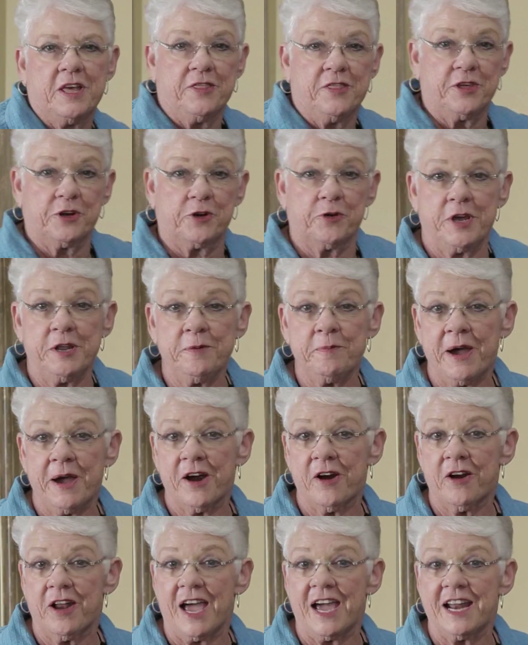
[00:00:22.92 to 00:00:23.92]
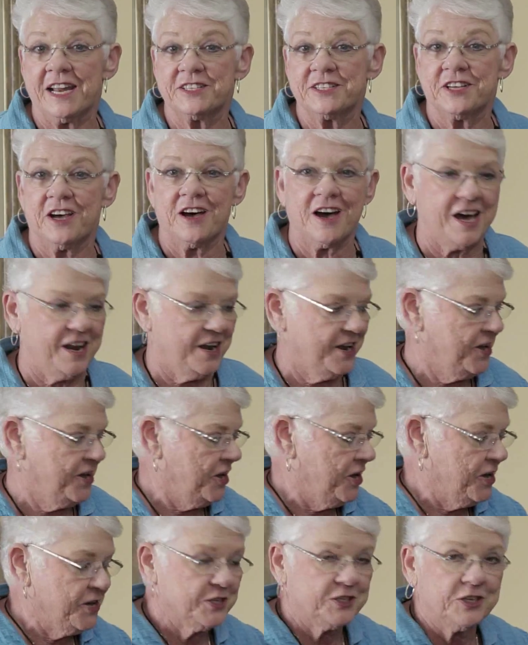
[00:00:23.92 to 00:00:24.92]
The green power light is on.
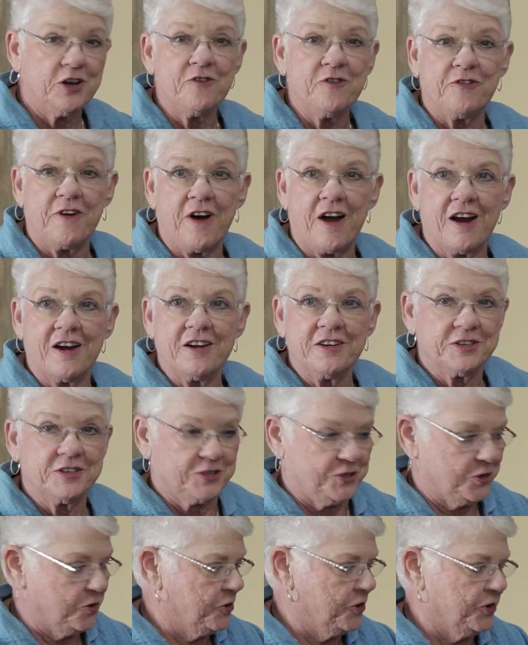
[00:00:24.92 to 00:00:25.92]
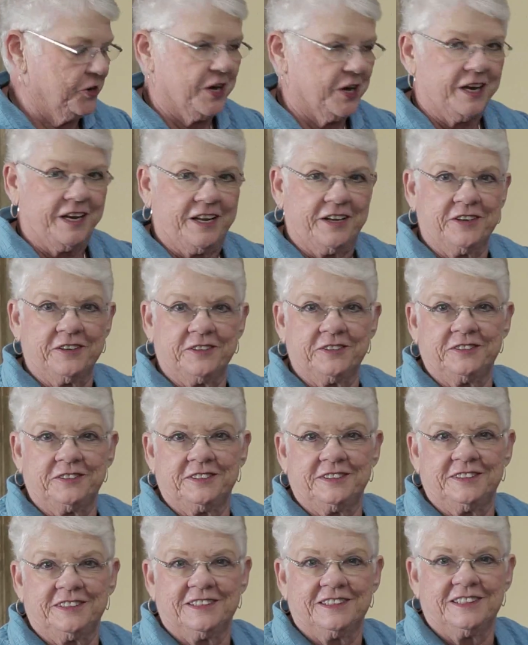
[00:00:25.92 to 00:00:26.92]
So far, so good.
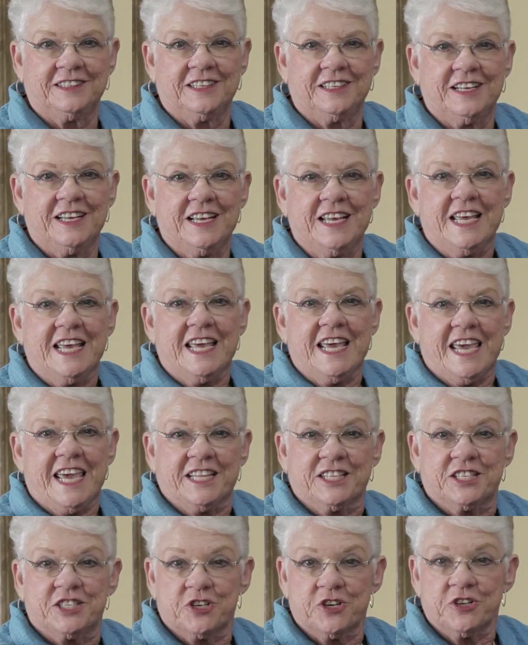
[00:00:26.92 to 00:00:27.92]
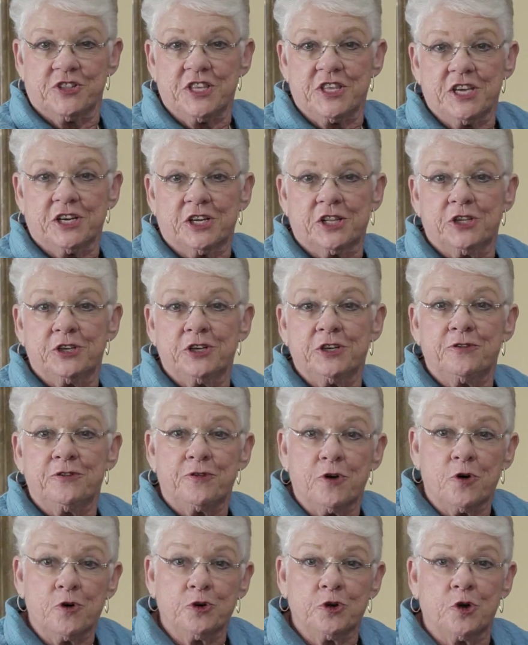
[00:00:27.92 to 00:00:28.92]
Insert the included
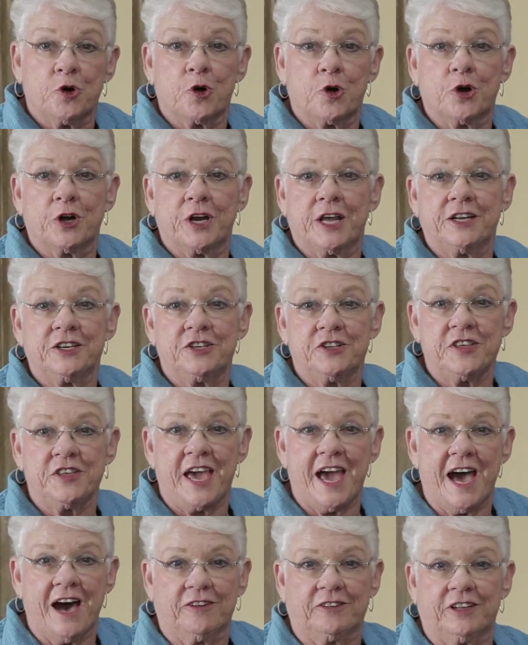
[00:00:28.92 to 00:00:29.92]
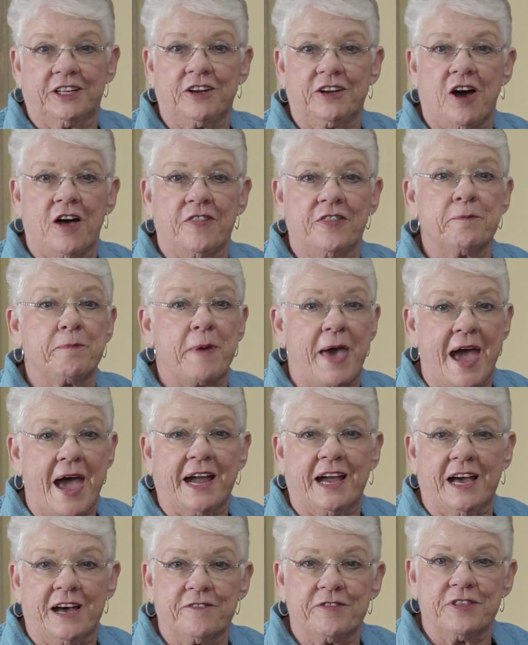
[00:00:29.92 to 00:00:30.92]
phone cord into the outlet on the
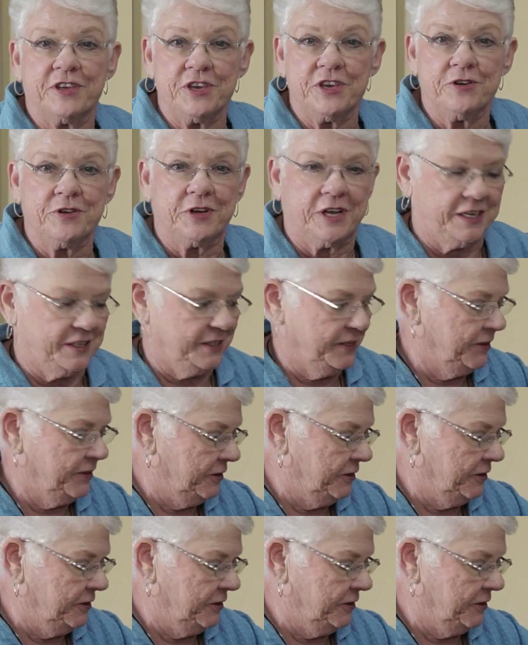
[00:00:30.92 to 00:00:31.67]
back of the unit.